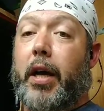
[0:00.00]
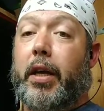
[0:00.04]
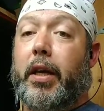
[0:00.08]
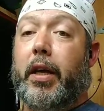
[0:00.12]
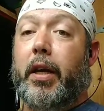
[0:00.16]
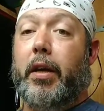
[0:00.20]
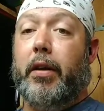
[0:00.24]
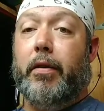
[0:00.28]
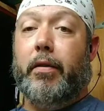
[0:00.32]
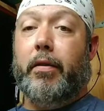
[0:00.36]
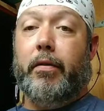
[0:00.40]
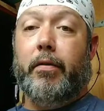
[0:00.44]

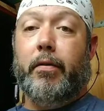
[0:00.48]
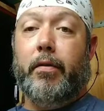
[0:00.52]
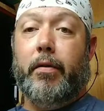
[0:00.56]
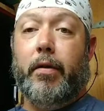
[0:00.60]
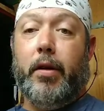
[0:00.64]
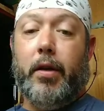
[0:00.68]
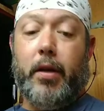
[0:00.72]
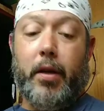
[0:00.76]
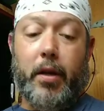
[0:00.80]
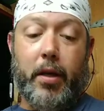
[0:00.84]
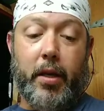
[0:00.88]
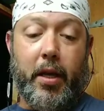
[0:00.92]
I can
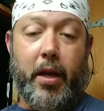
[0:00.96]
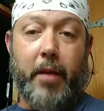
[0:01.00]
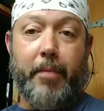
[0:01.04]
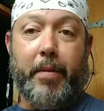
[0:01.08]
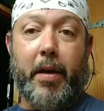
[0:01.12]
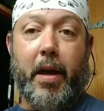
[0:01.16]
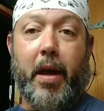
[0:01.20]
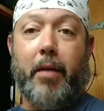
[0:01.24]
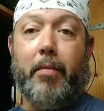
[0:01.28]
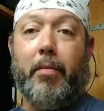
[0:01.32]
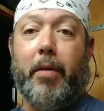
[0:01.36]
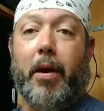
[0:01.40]

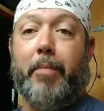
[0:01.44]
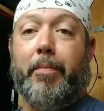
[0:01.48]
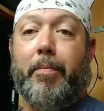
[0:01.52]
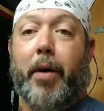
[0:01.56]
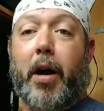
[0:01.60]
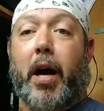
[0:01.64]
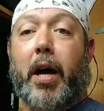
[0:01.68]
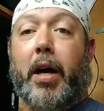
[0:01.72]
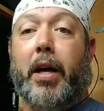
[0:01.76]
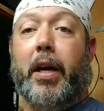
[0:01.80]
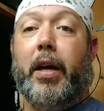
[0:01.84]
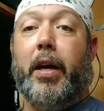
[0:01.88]
keep that in
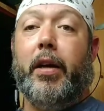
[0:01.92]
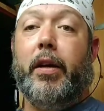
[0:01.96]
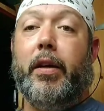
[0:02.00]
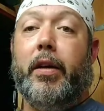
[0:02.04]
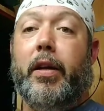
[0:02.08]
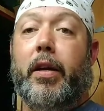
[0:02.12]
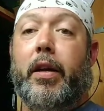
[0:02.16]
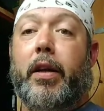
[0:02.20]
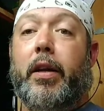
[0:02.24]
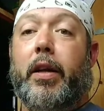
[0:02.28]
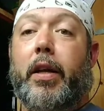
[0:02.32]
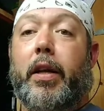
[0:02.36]
my
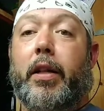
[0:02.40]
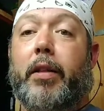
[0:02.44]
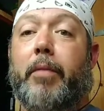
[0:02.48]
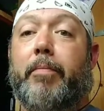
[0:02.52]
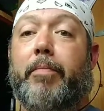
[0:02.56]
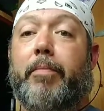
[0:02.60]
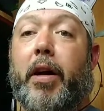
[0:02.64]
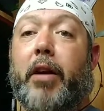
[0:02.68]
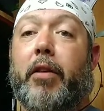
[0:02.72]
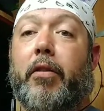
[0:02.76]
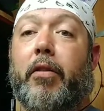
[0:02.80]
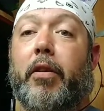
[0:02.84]
pocket and
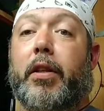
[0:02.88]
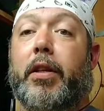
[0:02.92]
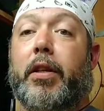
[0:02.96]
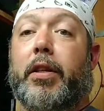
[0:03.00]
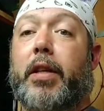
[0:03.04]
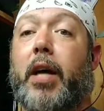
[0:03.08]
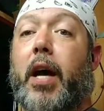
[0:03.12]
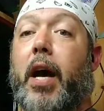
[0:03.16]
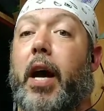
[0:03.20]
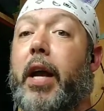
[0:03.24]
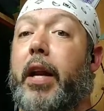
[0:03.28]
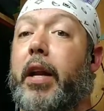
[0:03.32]
hit the button
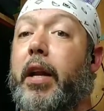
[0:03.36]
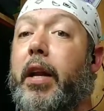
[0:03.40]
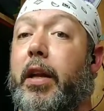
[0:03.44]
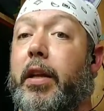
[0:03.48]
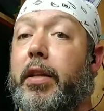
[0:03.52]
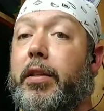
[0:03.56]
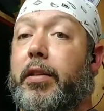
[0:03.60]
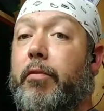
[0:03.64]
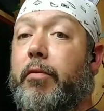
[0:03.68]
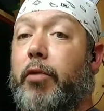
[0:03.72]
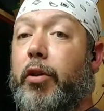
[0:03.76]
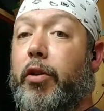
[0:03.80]
on the side,
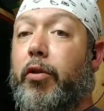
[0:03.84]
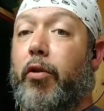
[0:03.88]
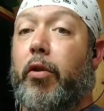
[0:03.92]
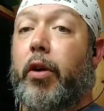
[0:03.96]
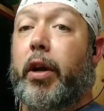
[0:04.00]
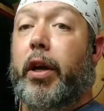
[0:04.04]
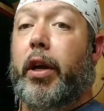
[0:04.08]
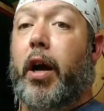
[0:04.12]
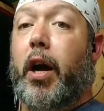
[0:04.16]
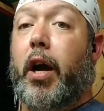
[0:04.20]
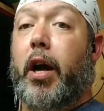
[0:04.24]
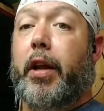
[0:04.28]
and it's
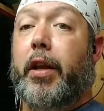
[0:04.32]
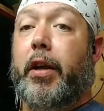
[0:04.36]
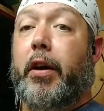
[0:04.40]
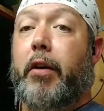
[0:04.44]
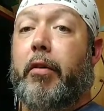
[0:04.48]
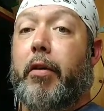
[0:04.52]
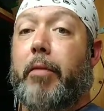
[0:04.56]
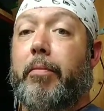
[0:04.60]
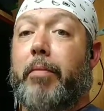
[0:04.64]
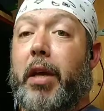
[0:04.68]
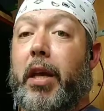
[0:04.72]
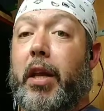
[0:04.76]
recording
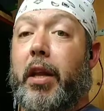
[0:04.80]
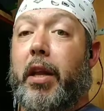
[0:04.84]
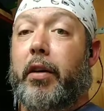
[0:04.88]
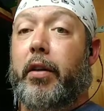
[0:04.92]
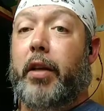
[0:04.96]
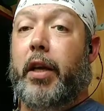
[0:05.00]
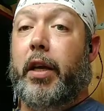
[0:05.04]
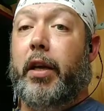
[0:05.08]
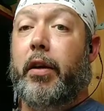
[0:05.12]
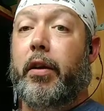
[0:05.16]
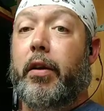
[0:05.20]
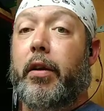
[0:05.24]
audio
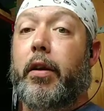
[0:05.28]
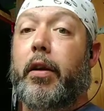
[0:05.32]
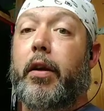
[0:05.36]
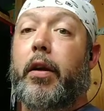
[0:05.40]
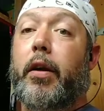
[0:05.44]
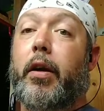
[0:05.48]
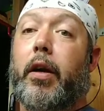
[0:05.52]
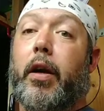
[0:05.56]
immediately.